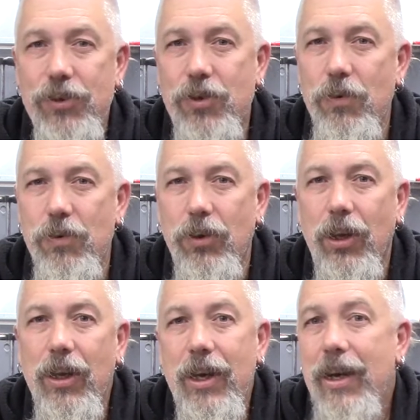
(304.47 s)

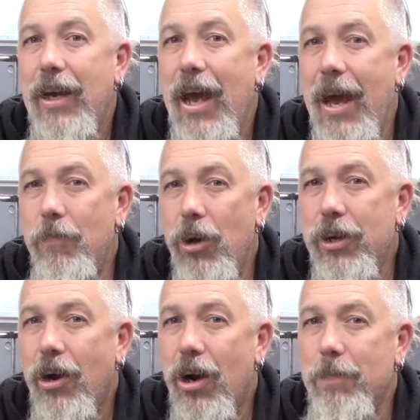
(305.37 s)
Google
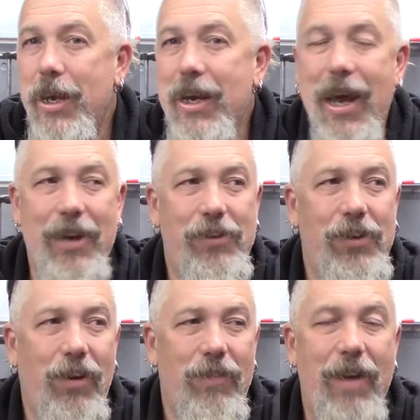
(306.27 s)
M1 carbine and
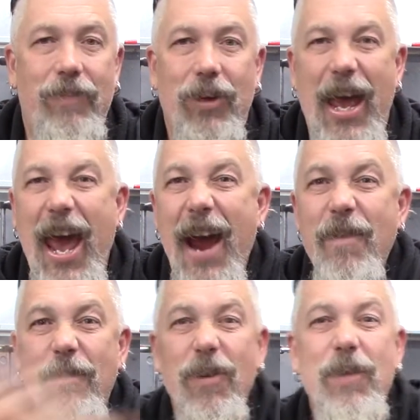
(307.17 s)
assault rifle,
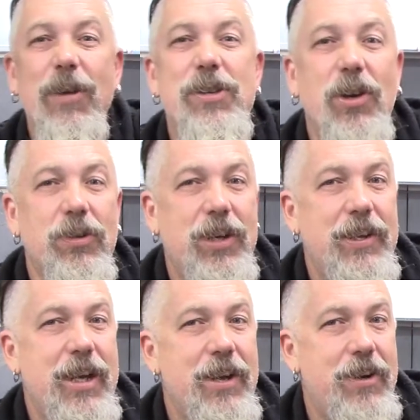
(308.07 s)
every result on
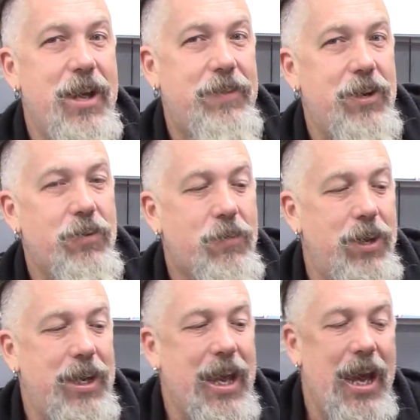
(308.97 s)
the internet that you're
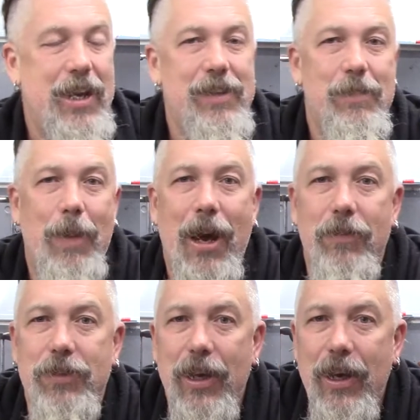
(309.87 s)
going to get is
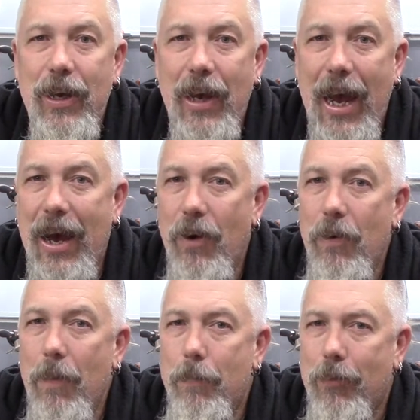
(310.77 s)
about
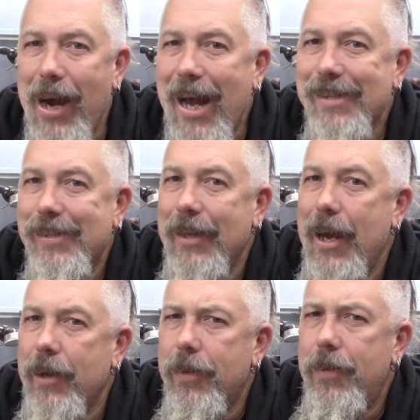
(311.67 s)
how brass
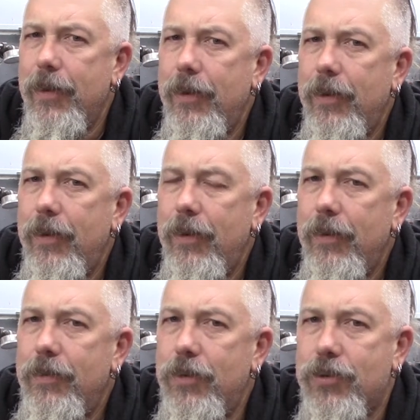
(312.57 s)
length
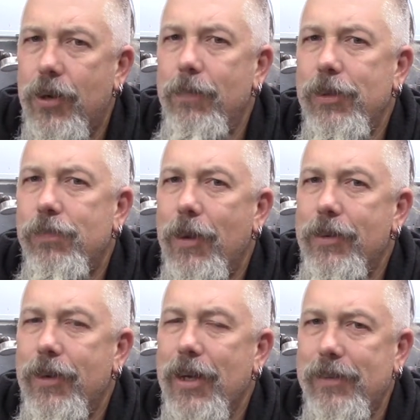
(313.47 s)
determines
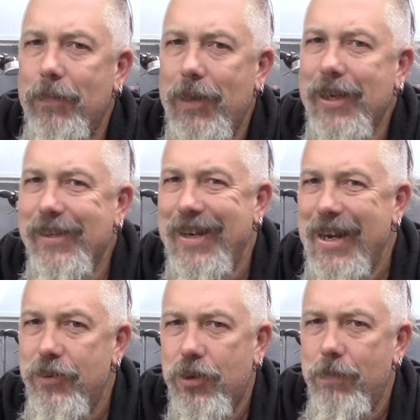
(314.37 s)
whether or not something is an
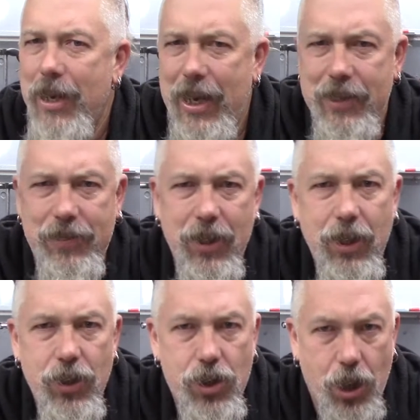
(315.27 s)
intermediate
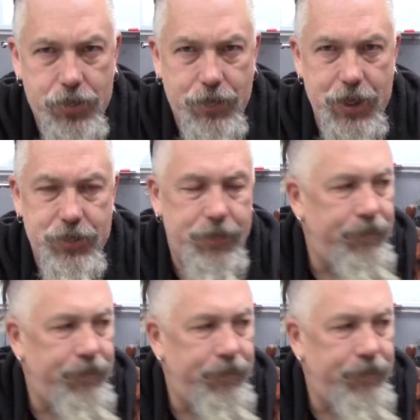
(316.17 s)
cartridge.